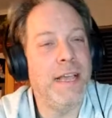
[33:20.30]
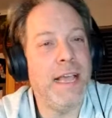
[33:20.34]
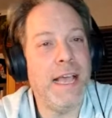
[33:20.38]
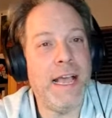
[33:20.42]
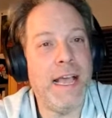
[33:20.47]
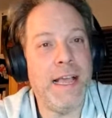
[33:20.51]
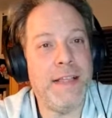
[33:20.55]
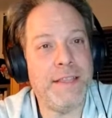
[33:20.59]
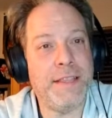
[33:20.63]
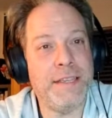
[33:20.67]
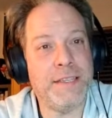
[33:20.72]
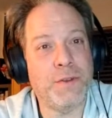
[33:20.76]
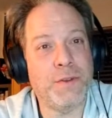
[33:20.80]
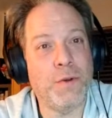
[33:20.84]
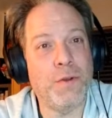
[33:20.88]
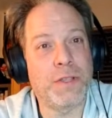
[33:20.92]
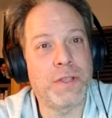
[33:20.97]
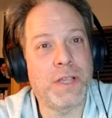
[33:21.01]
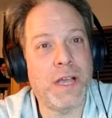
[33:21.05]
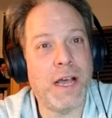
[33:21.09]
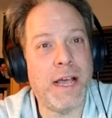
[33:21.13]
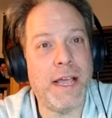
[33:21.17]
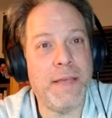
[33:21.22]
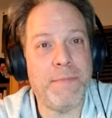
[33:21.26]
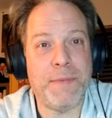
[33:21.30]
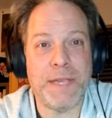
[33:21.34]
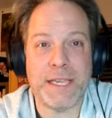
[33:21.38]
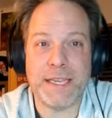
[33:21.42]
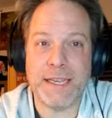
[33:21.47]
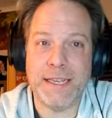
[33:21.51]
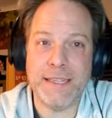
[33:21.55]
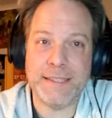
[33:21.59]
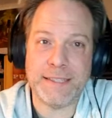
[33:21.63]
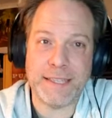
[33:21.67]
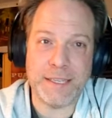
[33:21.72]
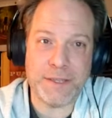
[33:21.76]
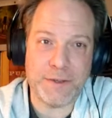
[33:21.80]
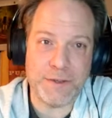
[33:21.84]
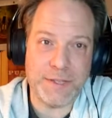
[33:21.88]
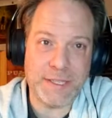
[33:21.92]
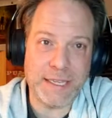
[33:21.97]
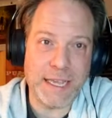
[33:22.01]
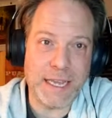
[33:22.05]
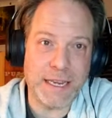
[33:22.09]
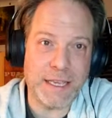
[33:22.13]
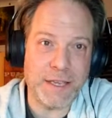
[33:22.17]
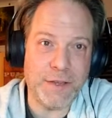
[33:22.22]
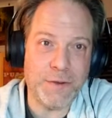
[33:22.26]
and this old guy, because like you
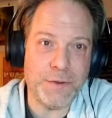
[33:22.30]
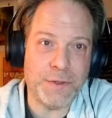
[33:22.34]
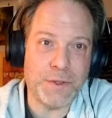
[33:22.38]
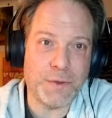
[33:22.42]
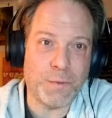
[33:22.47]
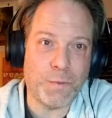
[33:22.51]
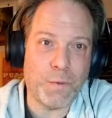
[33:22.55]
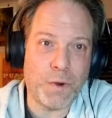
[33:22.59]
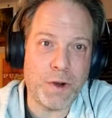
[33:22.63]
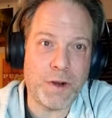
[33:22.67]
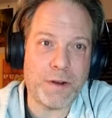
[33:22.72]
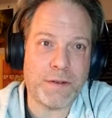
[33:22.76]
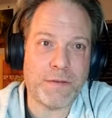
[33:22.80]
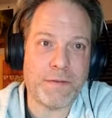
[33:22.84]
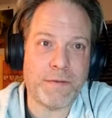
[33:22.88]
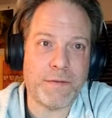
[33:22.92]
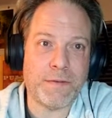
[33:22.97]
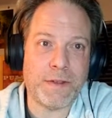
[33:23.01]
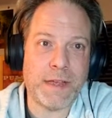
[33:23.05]
said, he used to work